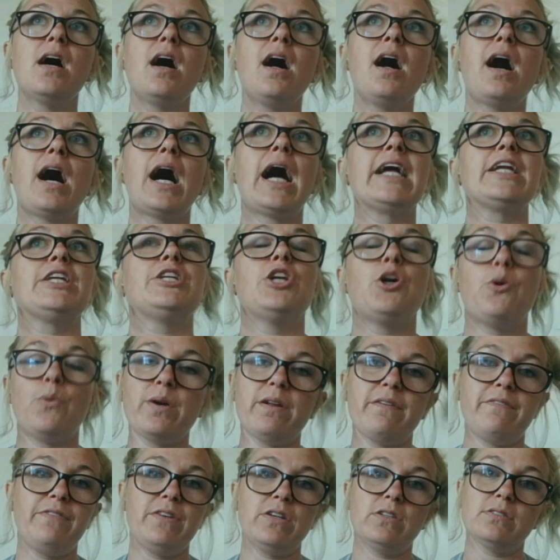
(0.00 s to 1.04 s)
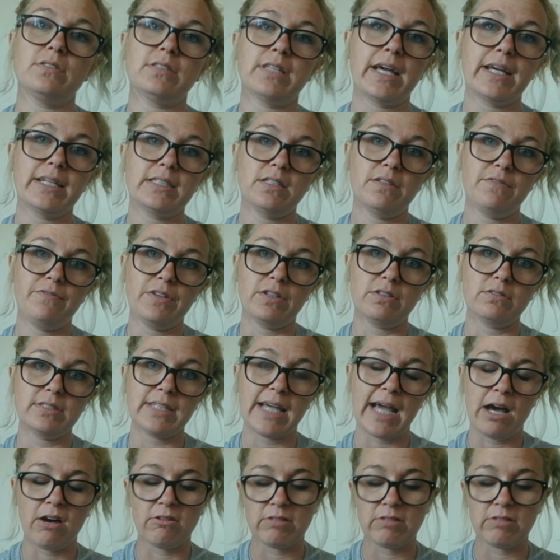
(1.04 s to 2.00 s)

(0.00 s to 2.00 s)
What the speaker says: I know what it feels like to feel down,